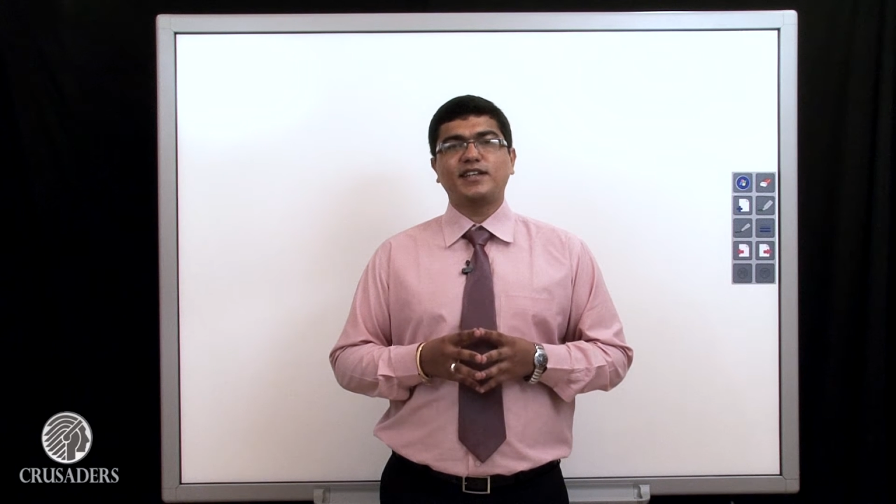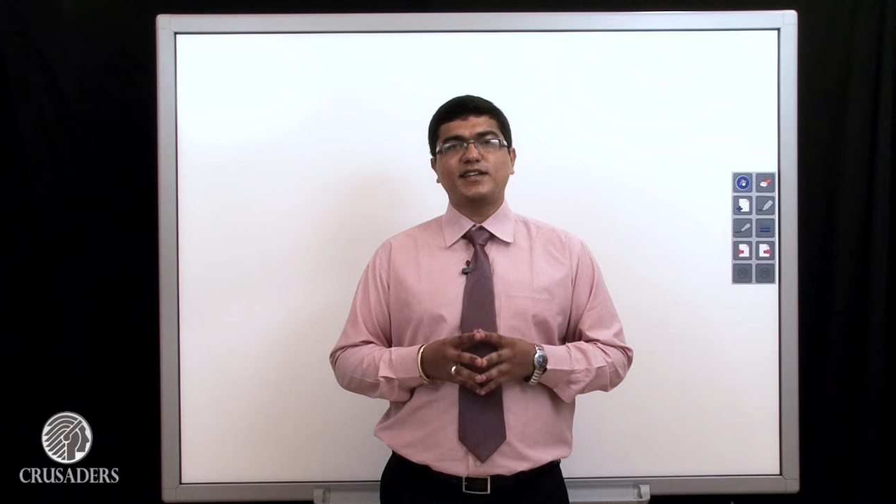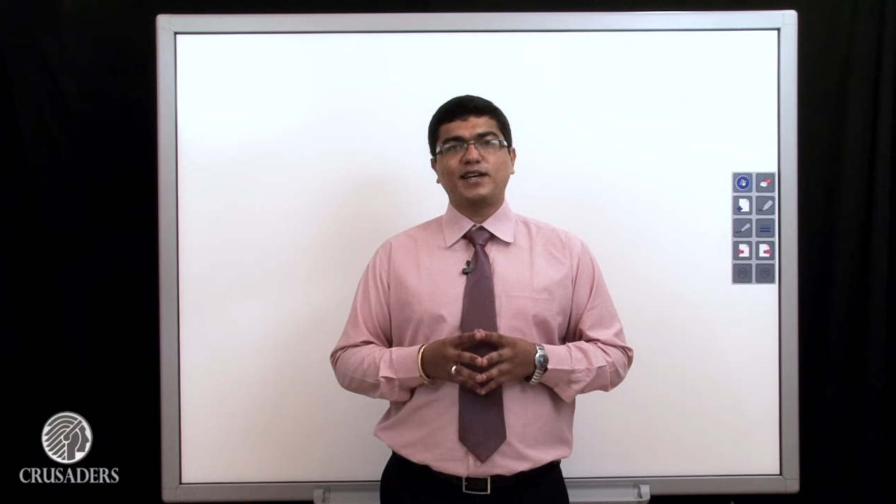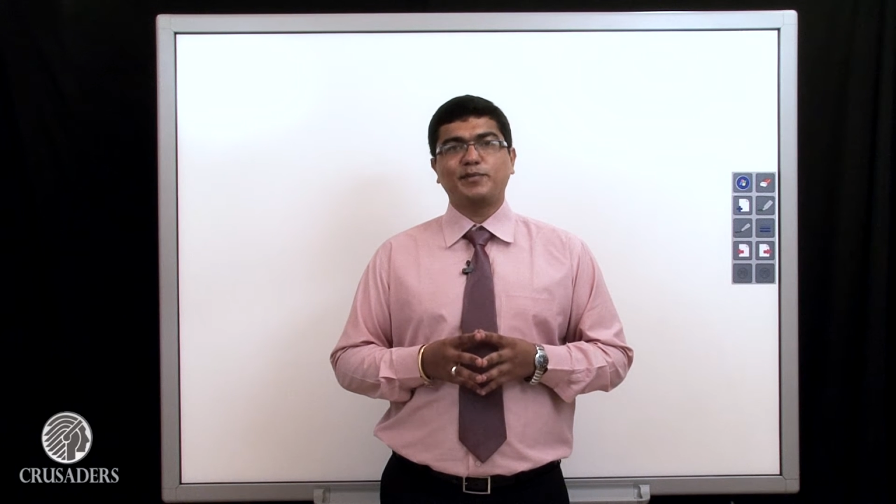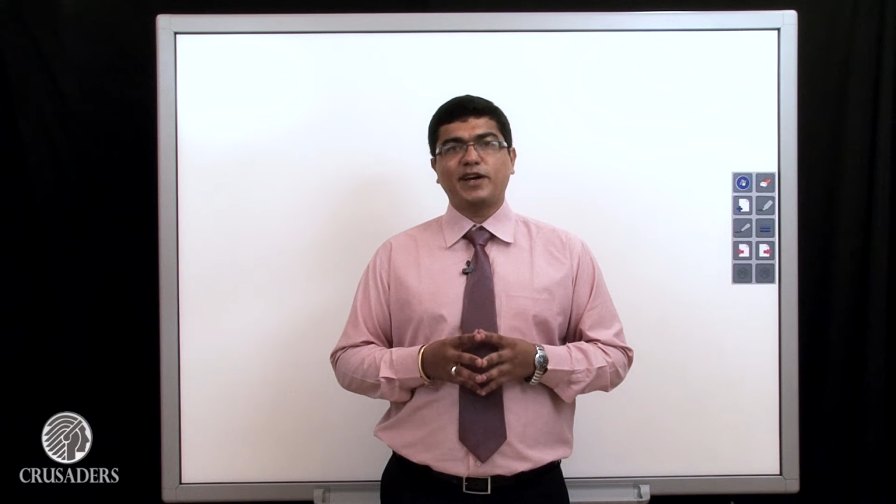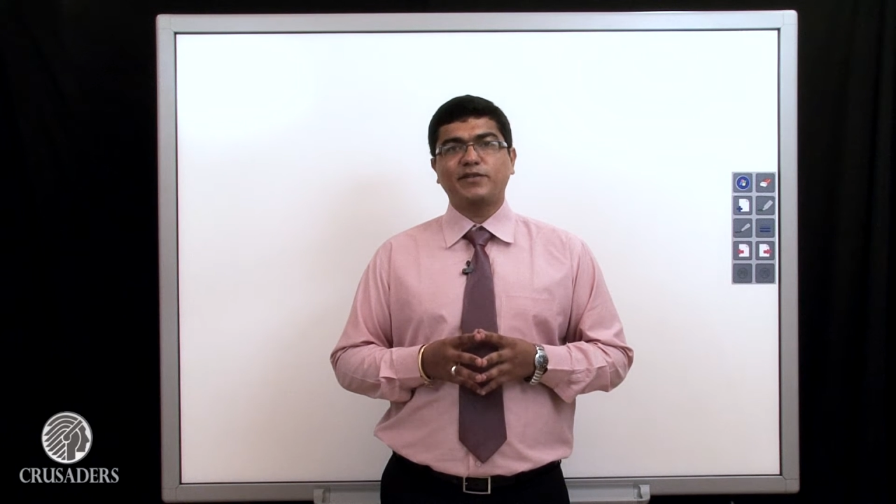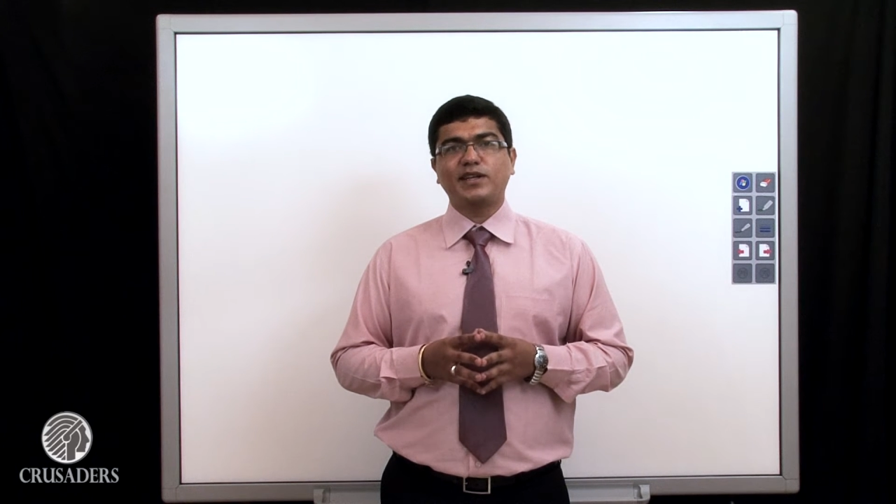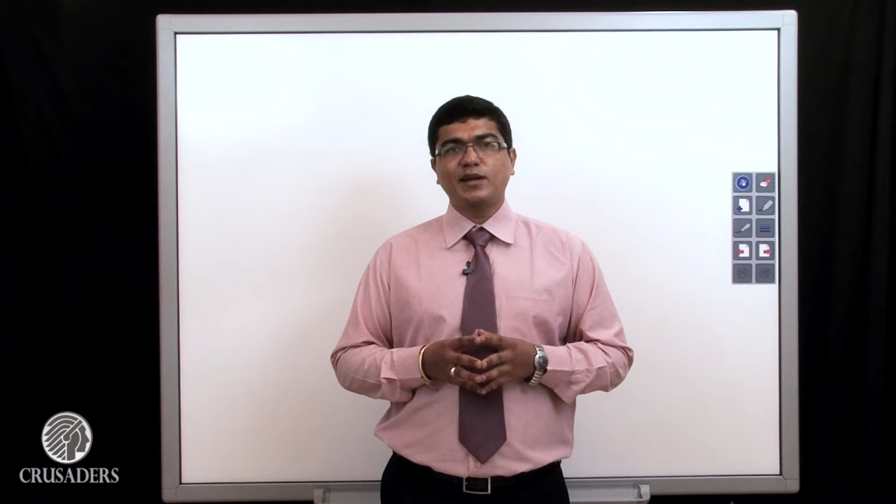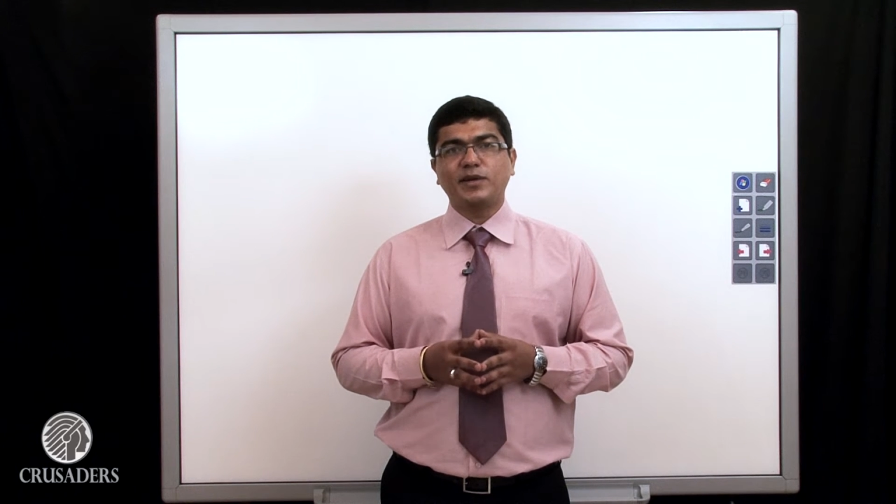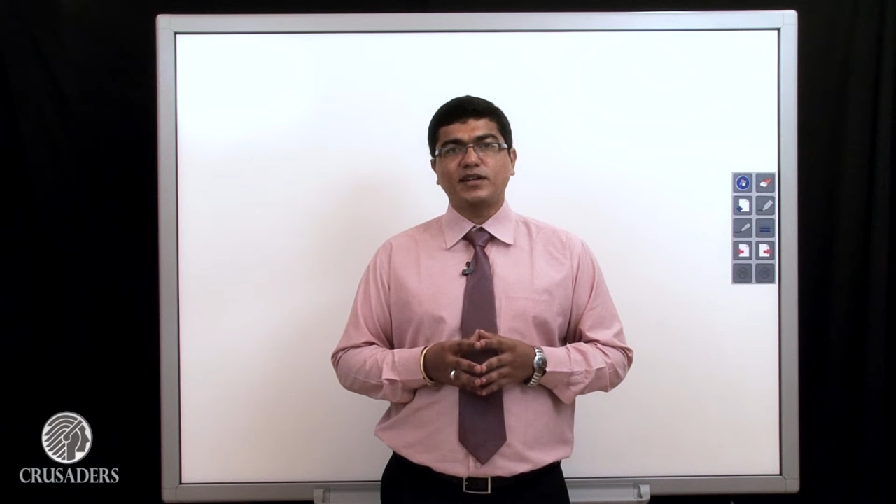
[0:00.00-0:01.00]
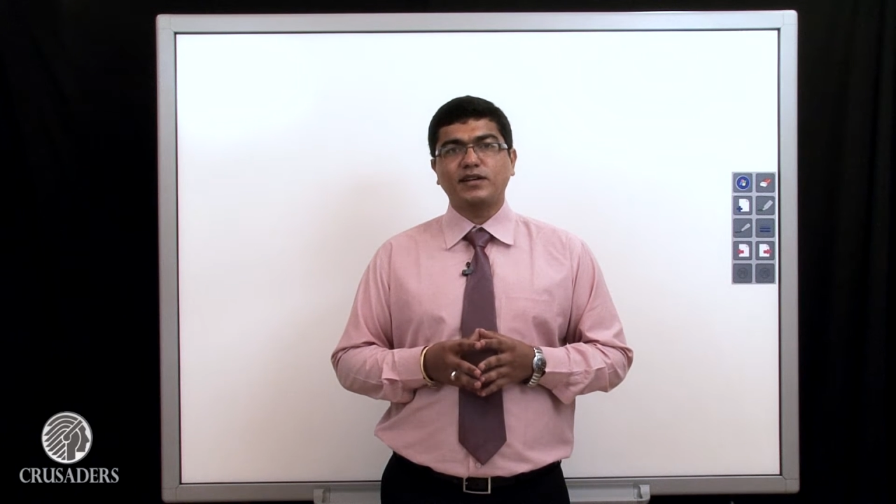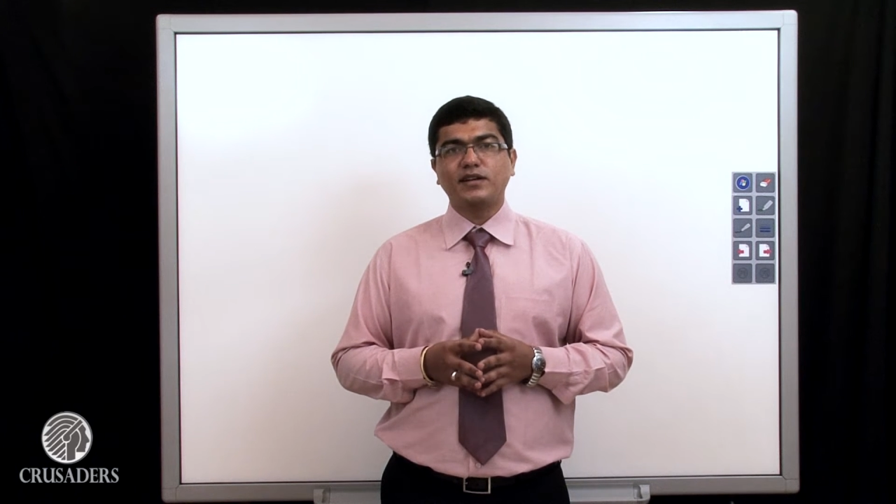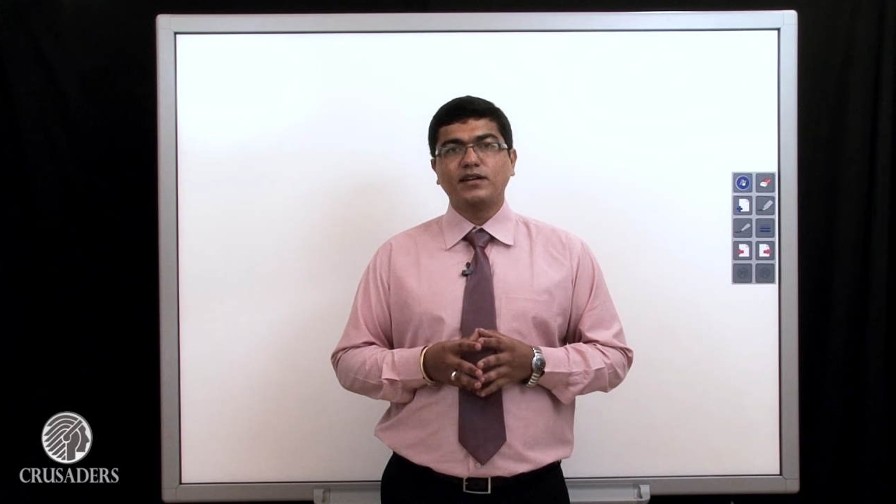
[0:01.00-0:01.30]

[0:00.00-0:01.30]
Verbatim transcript: India Private Limited.